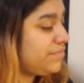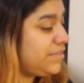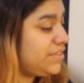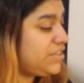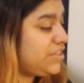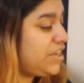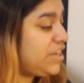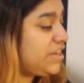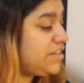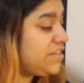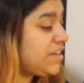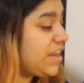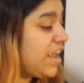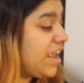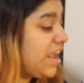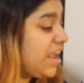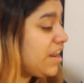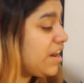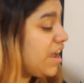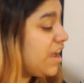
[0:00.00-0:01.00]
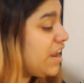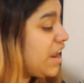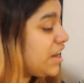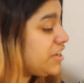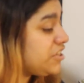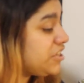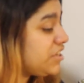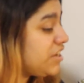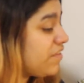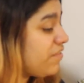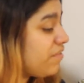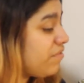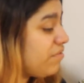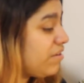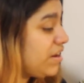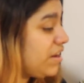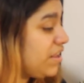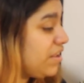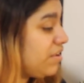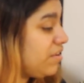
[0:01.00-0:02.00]
She did. I actually never
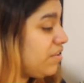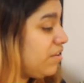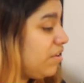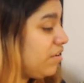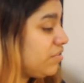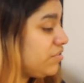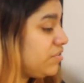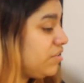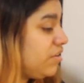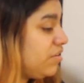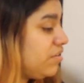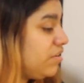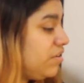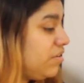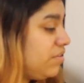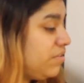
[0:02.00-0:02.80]
really clocked on.